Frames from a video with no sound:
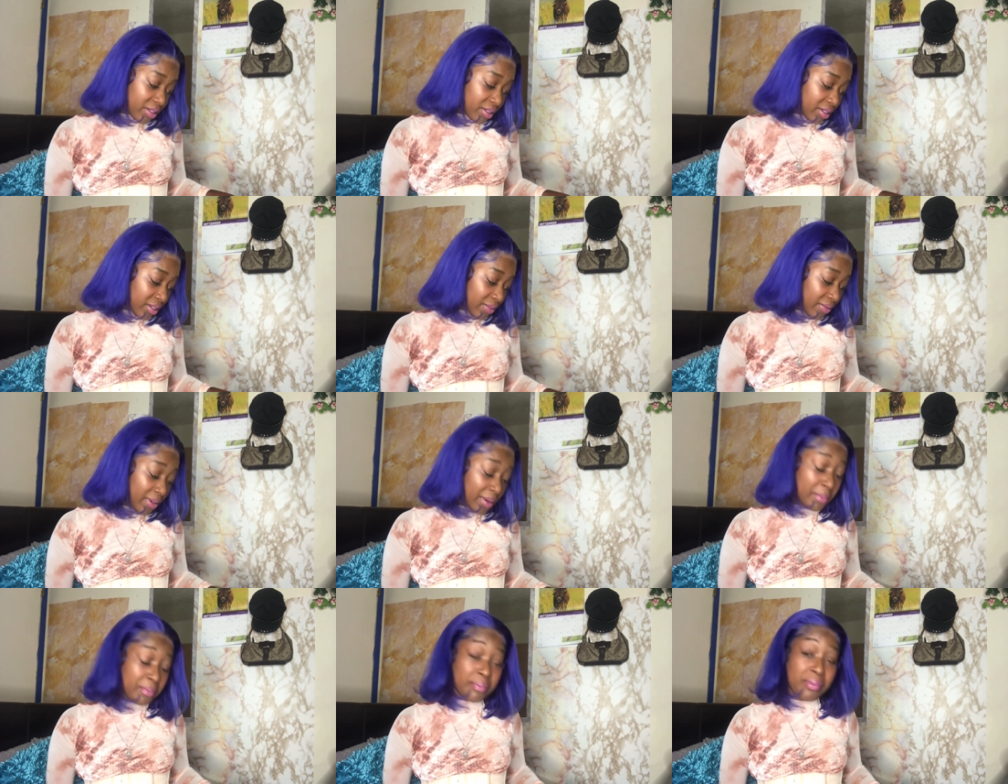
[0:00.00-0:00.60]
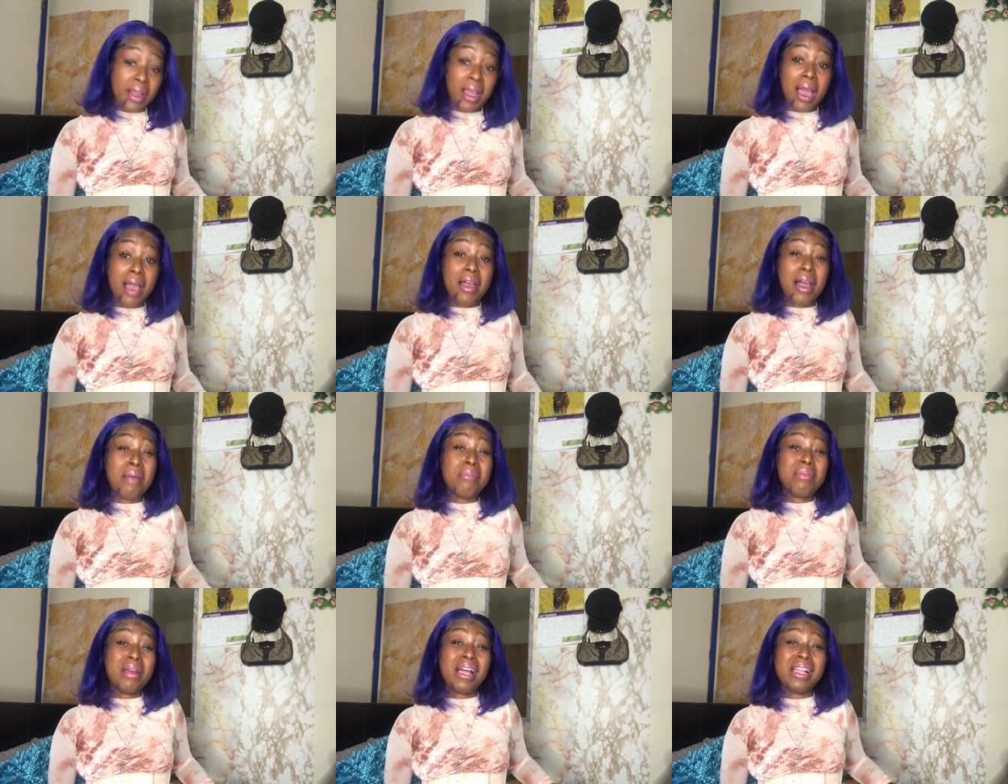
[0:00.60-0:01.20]
If I'm, I,
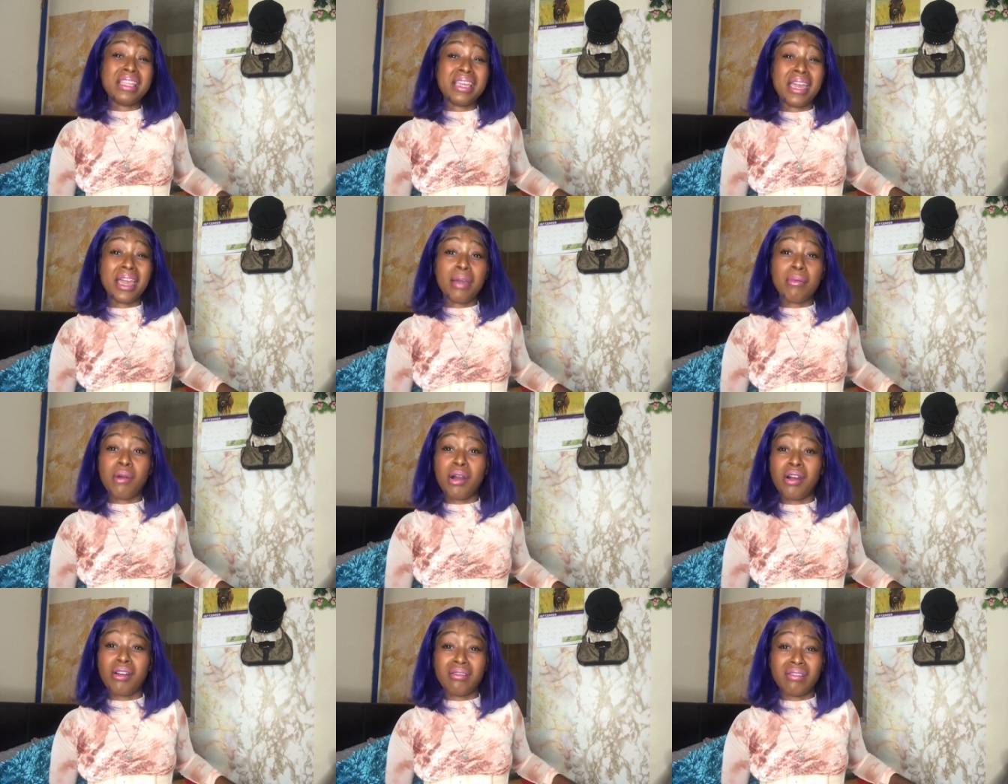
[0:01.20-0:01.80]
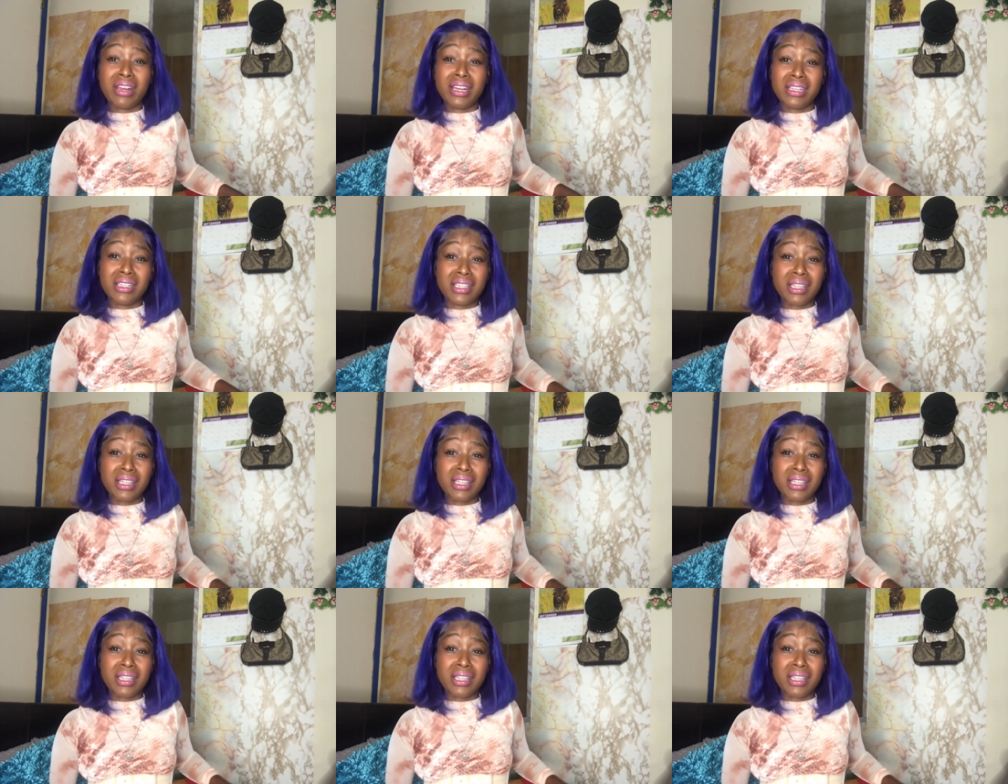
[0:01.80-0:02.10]
I probably am already.